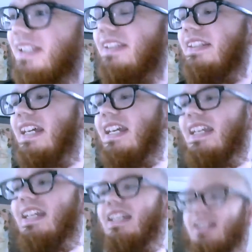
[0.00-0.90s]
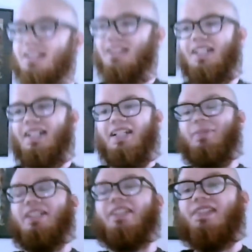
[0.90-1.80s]
The
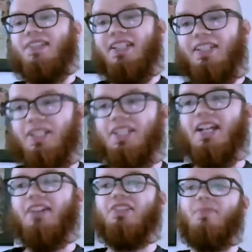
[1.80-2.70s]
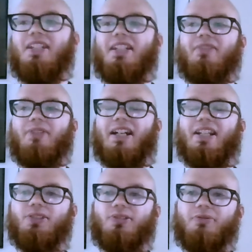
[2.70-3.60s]
city reached out to me. I had a
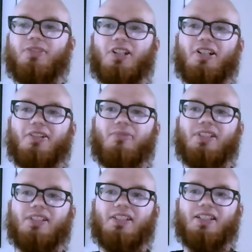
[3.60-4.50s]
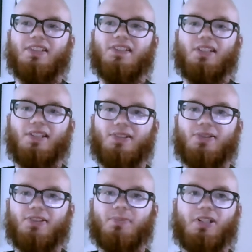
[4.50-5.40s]
short talk with the
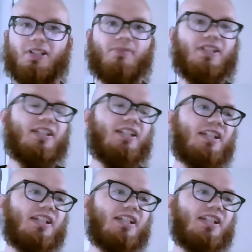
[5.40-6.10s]
solicitor's department.